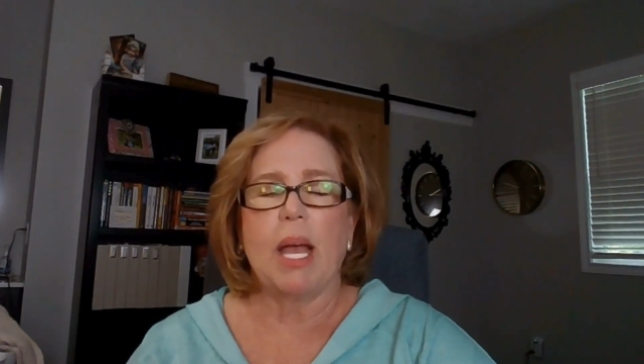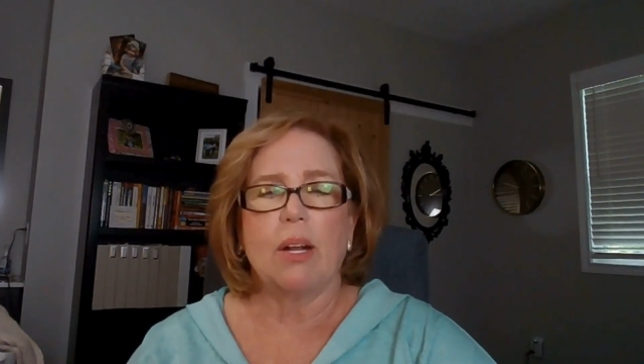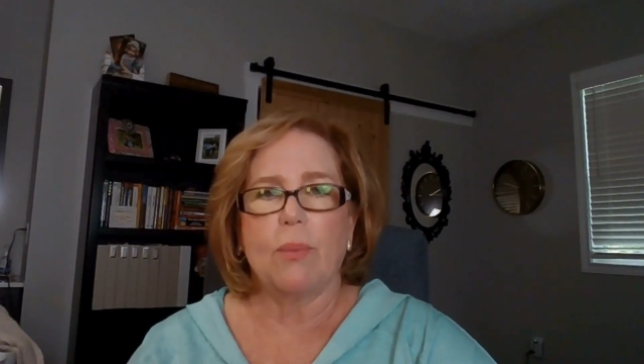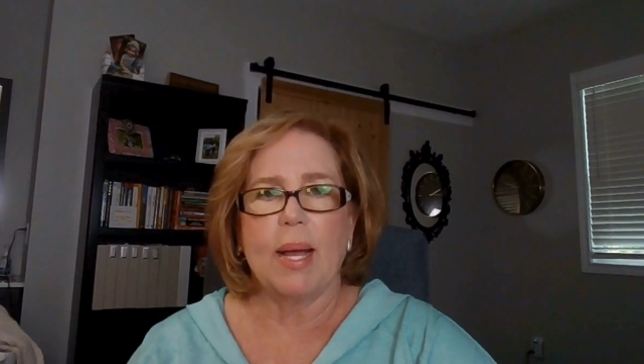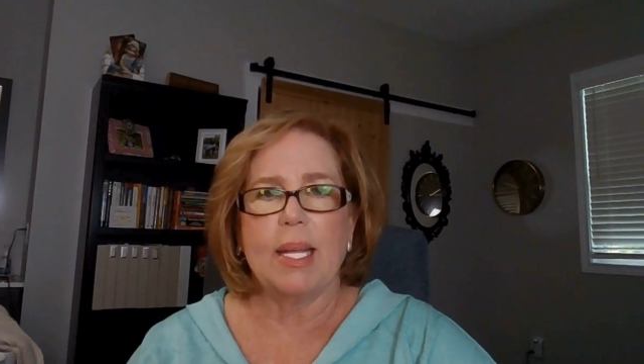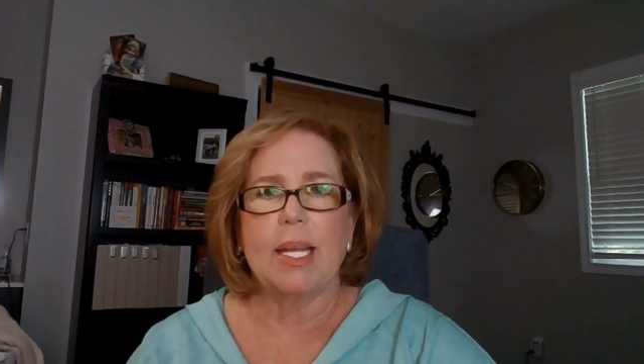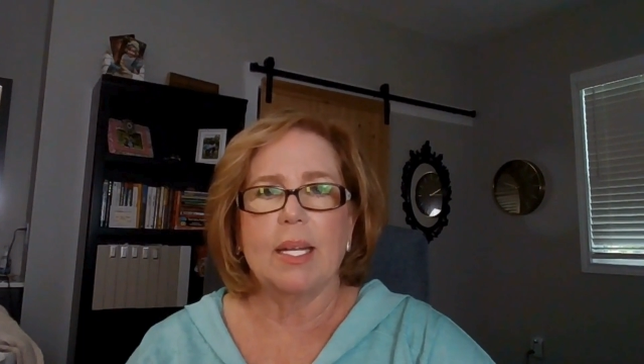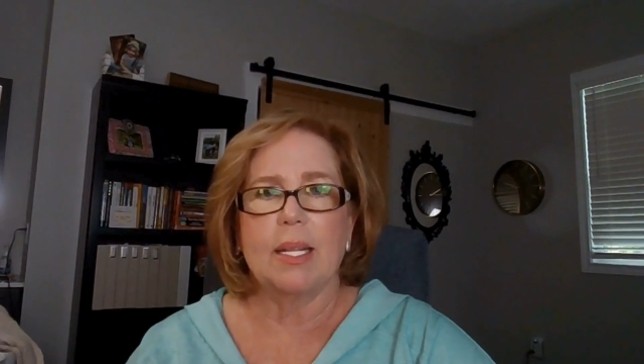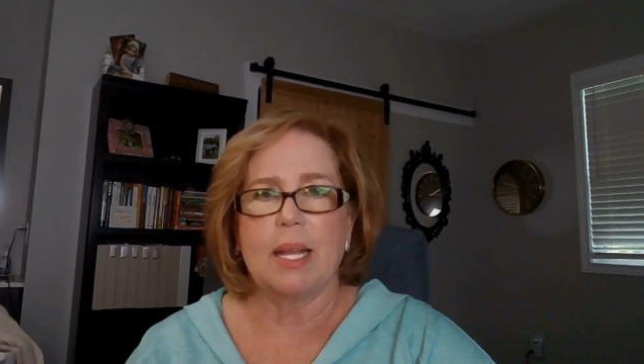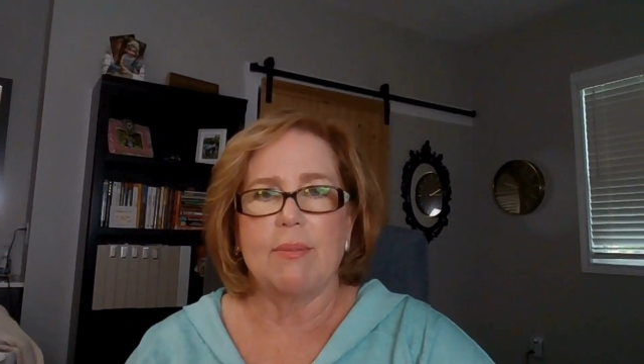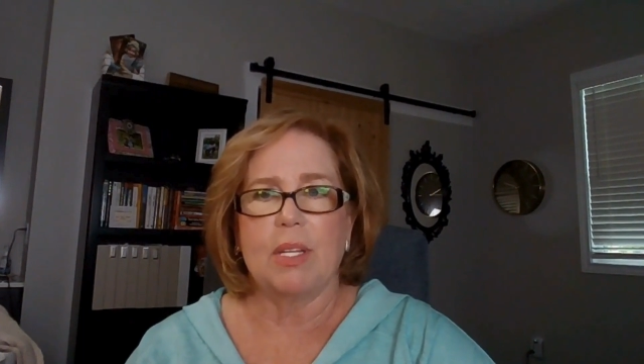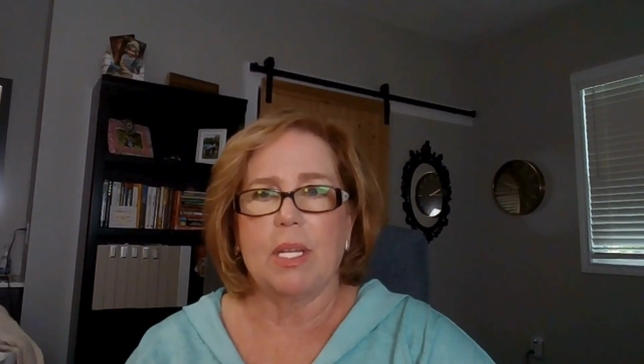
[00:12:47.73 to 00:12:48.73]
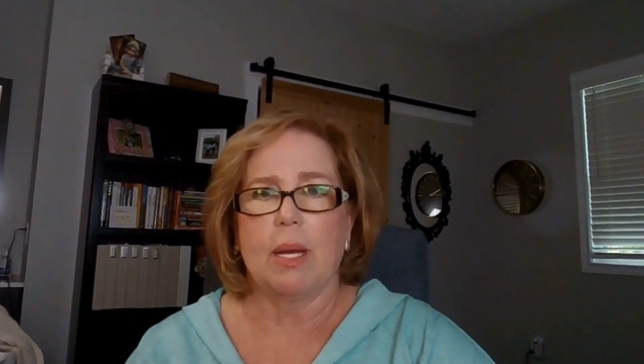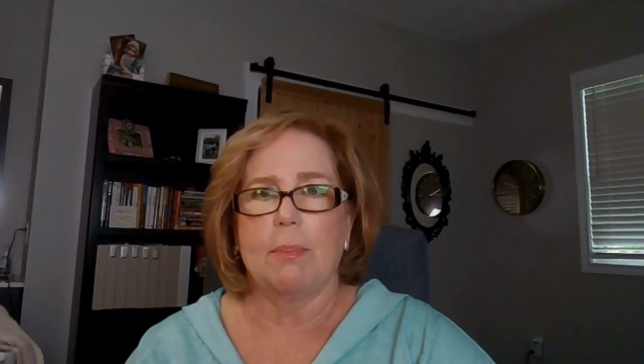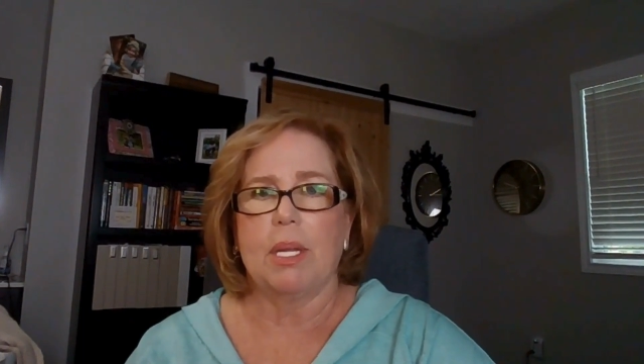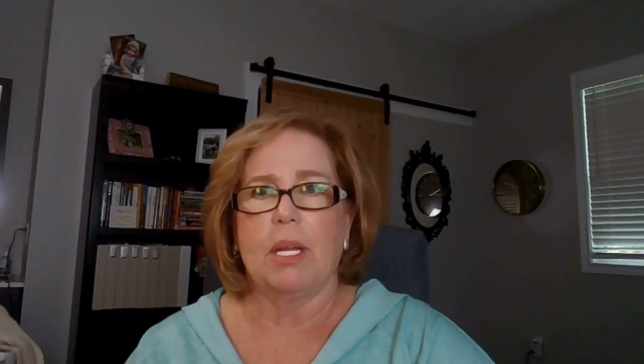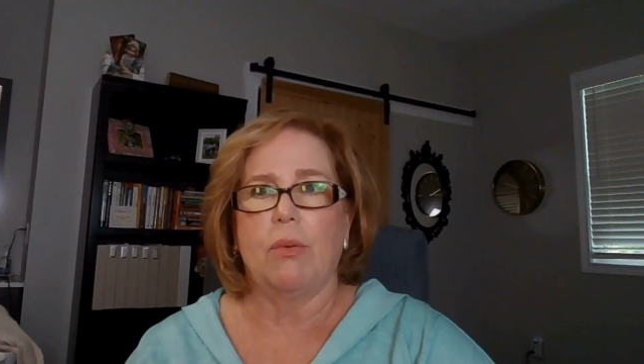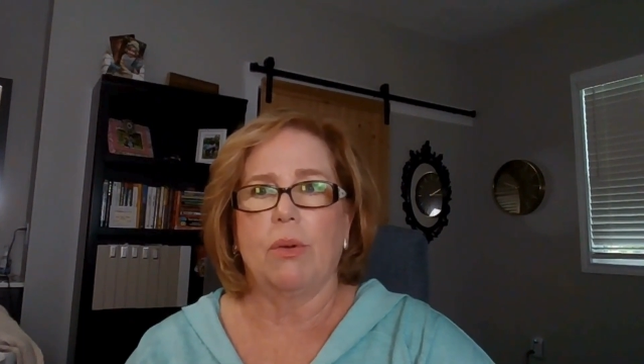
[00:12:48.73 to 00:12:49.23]
How do I get in that
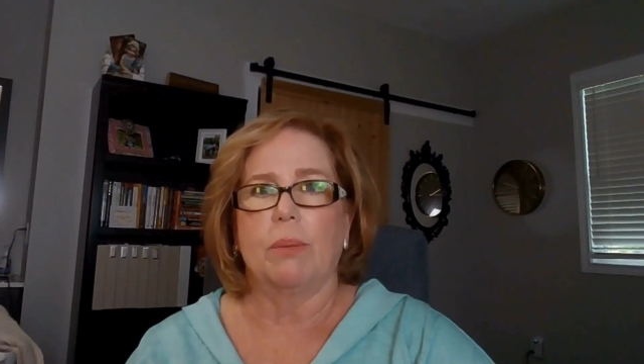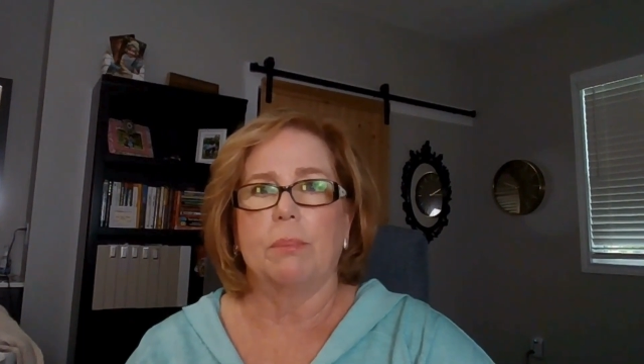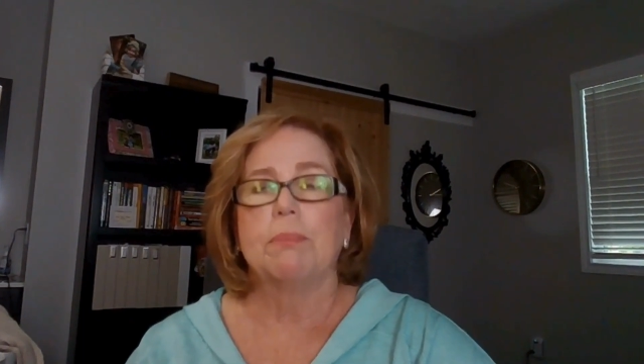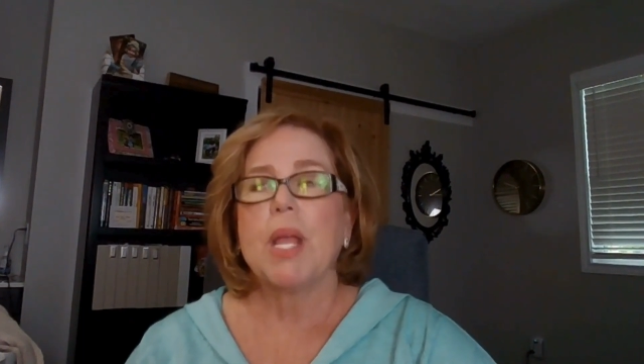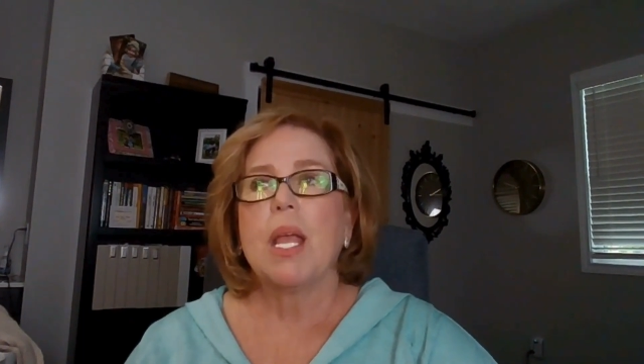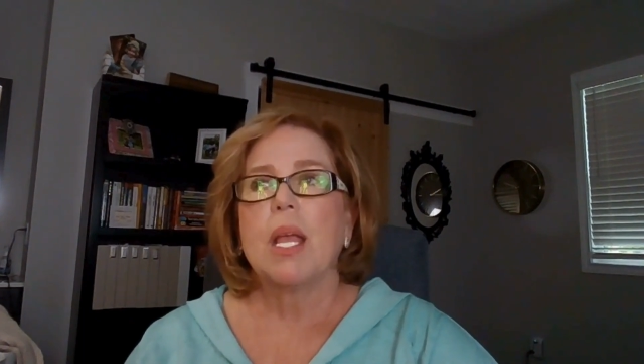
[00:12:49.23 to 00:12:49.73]
VIP group?"